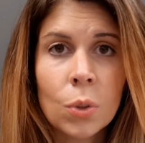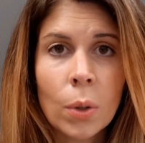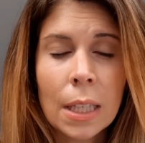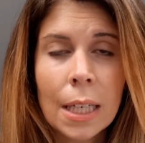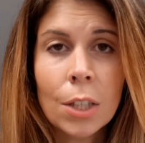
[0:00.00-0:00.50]

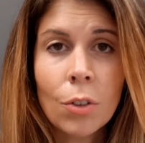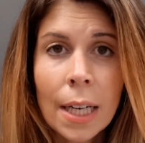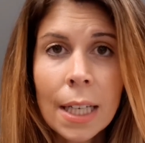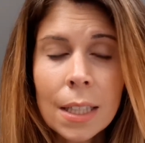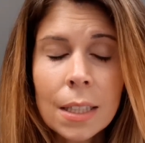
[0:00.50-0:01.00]
sort that I
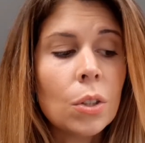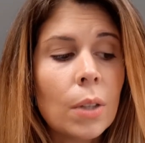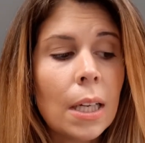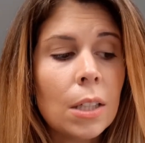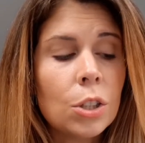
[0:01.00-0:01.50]
created so
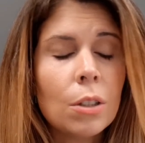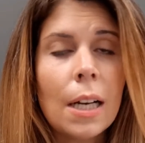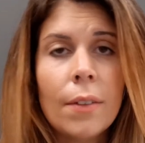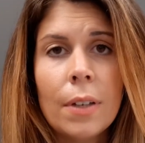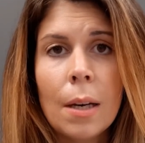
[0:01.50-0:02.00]
that she'll
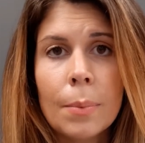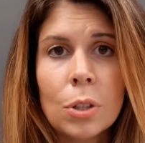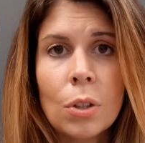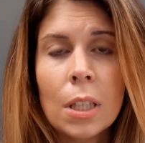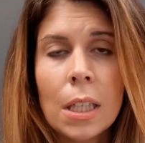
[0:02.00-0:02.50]
have the
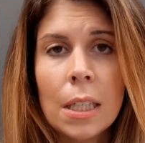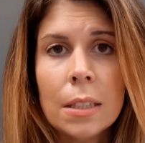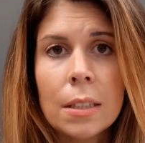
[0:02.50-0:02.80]
opportunity